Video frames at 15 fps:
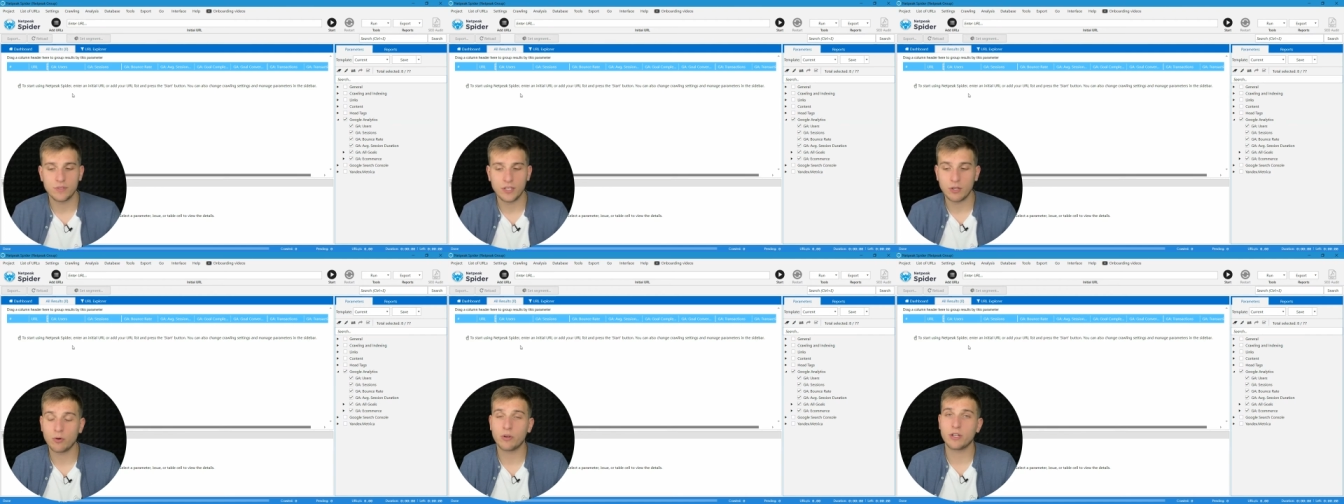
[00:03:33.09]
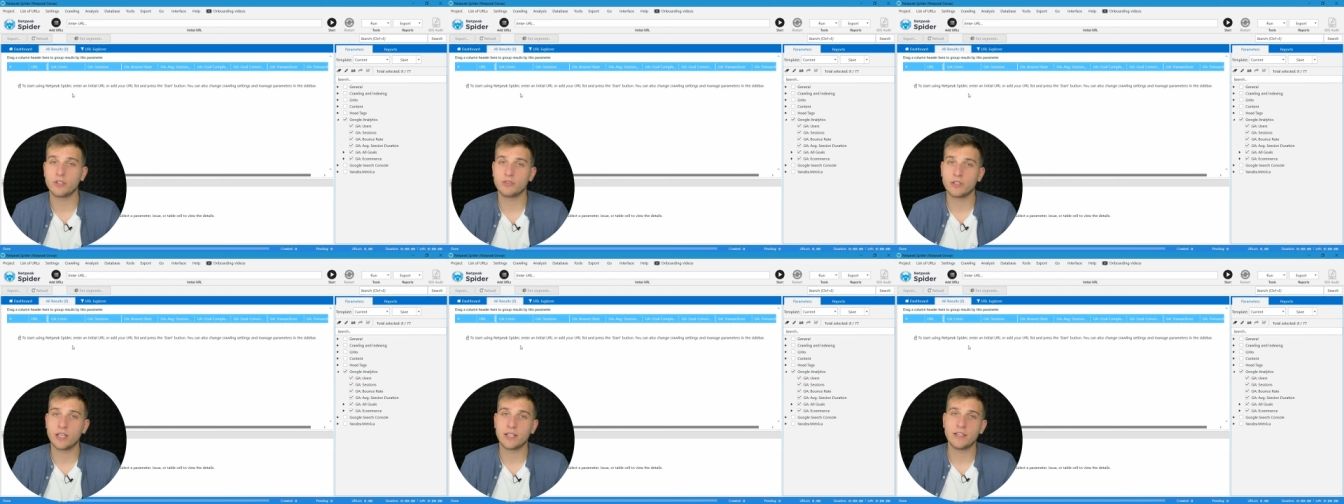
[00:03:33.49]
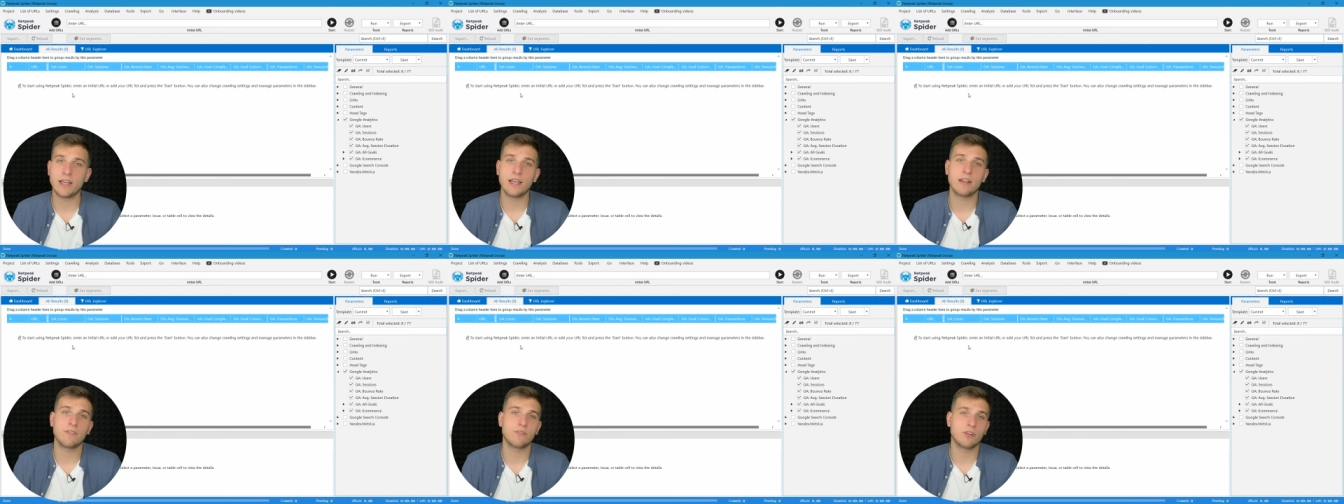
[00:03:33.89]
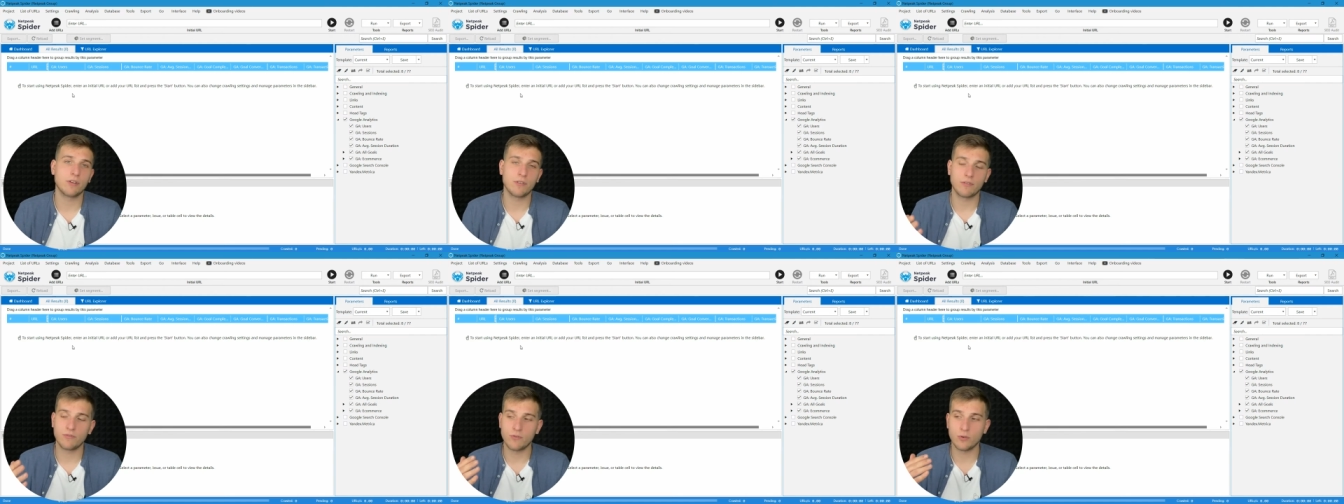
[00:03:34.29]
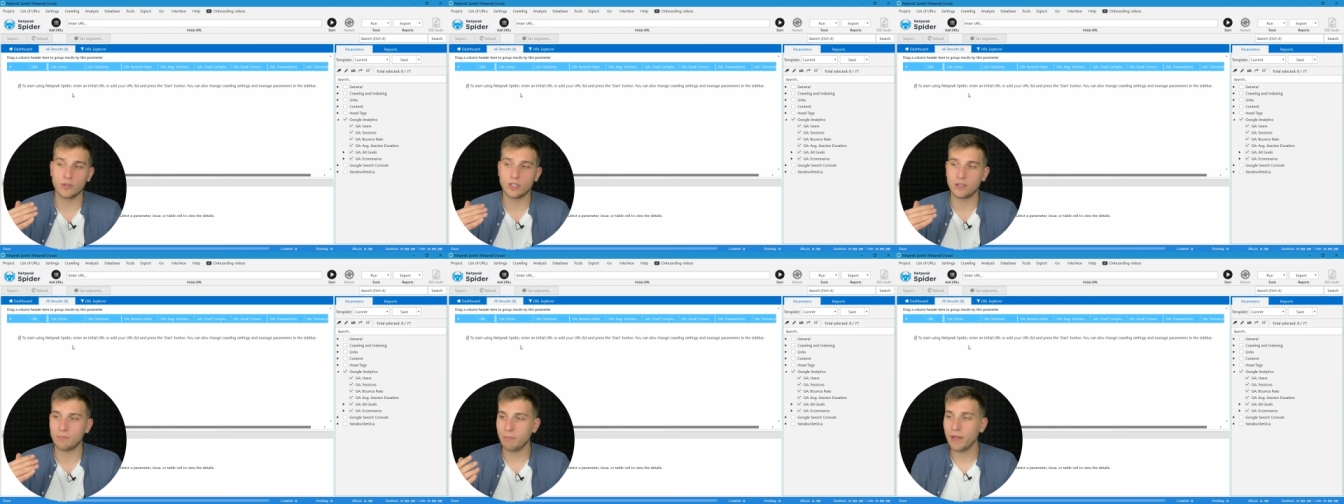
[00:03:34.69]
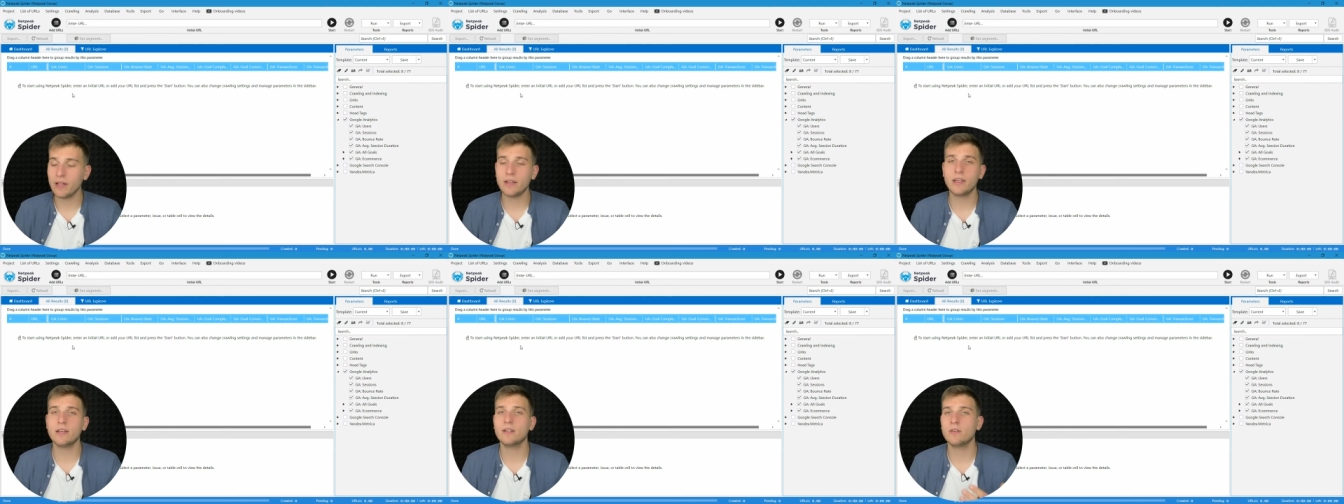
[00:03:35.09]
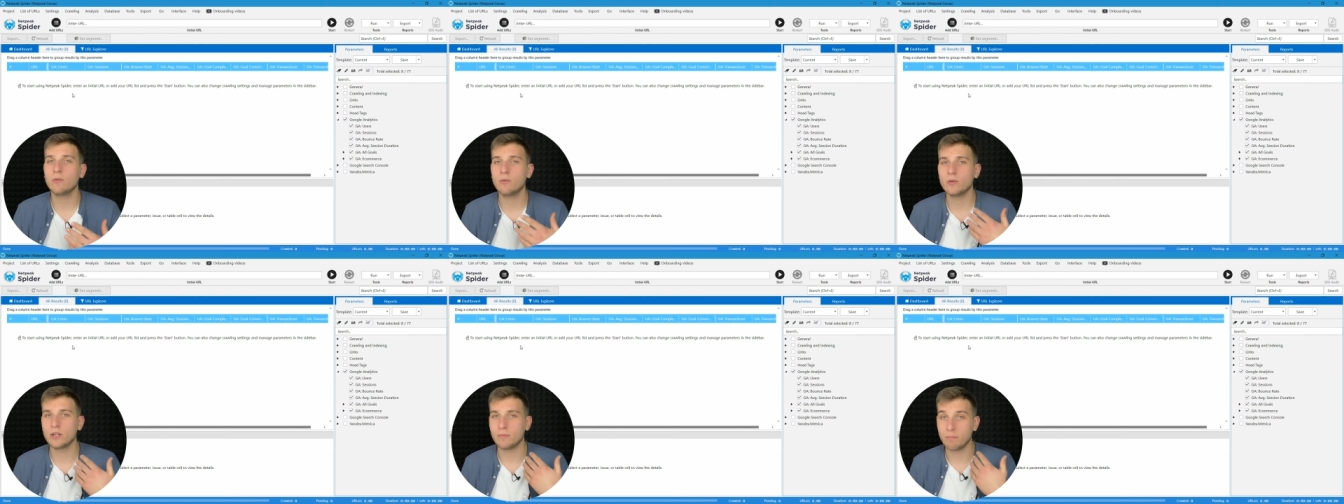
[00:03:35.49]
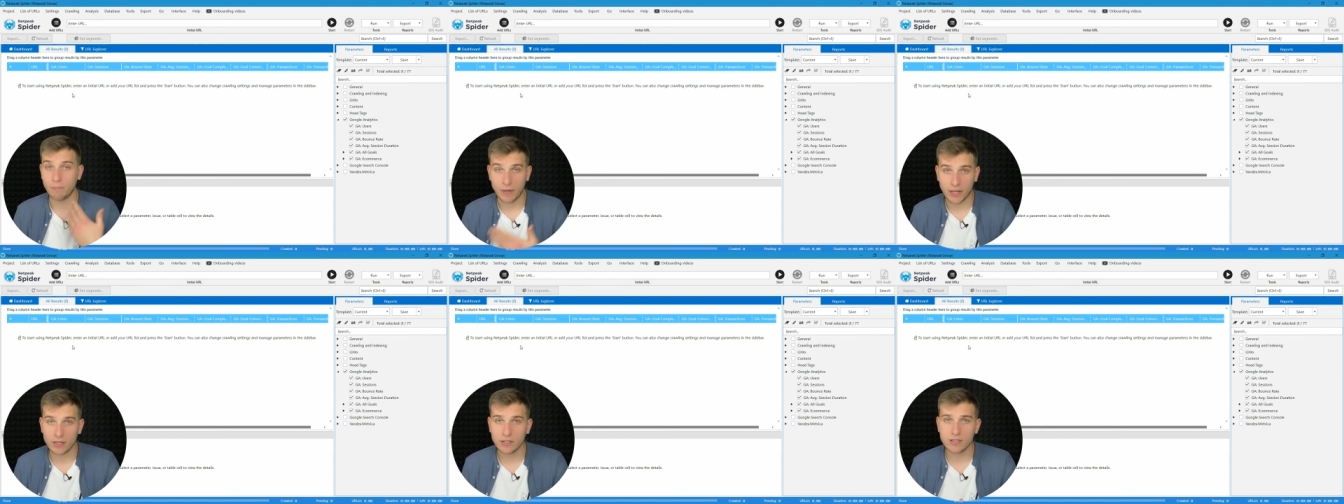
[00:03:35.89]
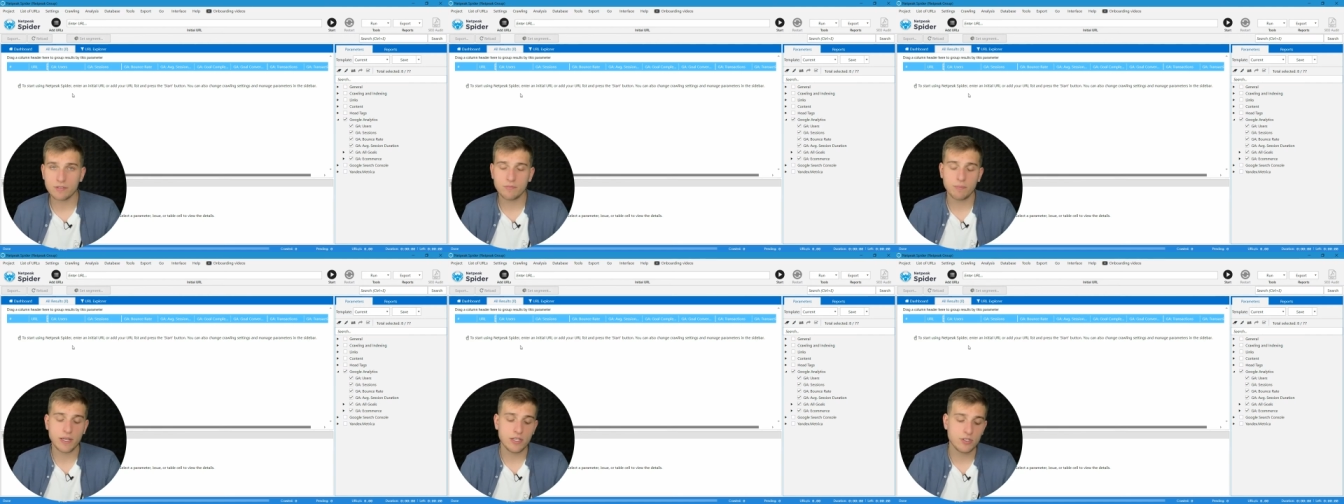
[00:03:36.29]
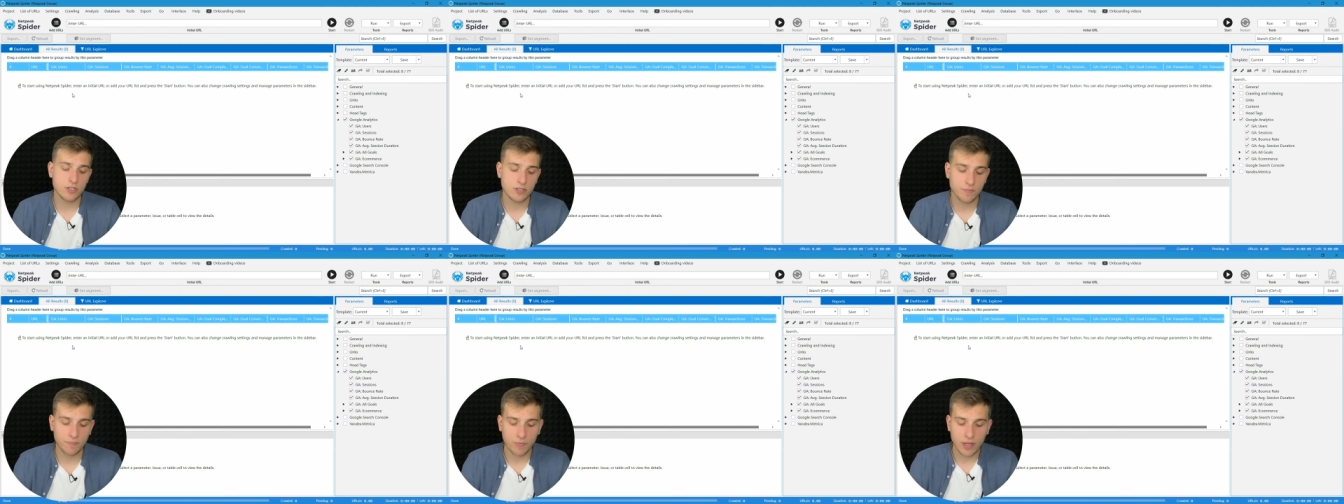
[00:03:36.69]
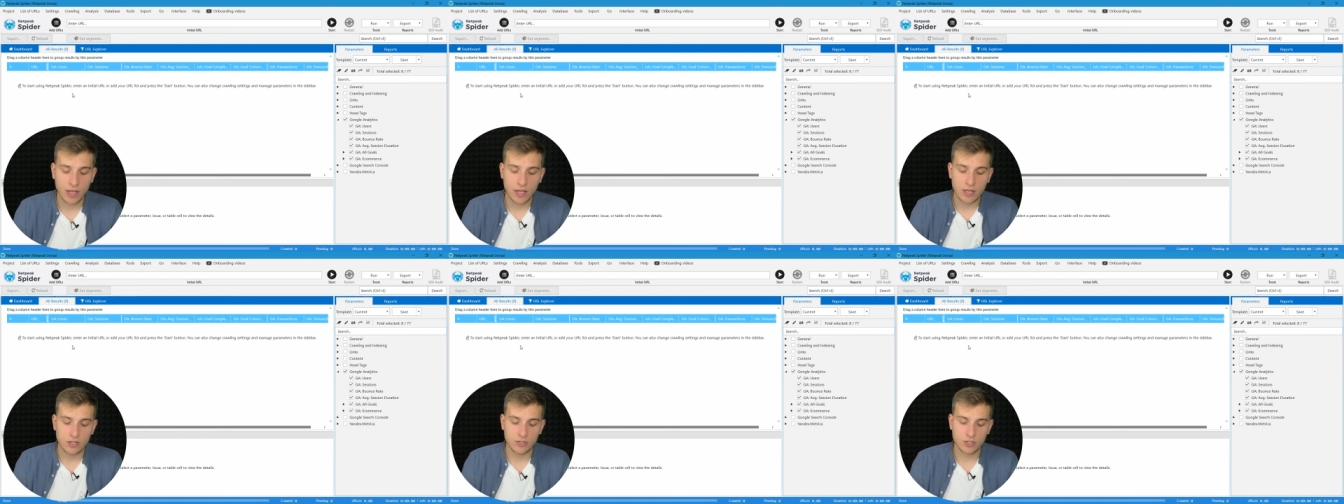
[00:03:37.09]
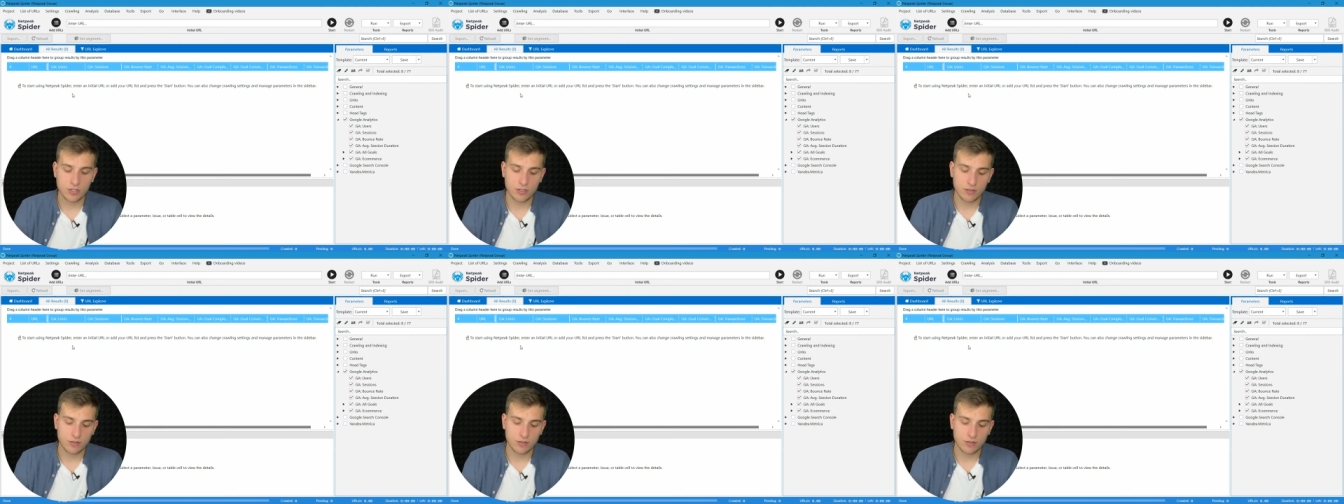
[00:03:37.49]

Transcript: in order to get data from four million or millions of pages, just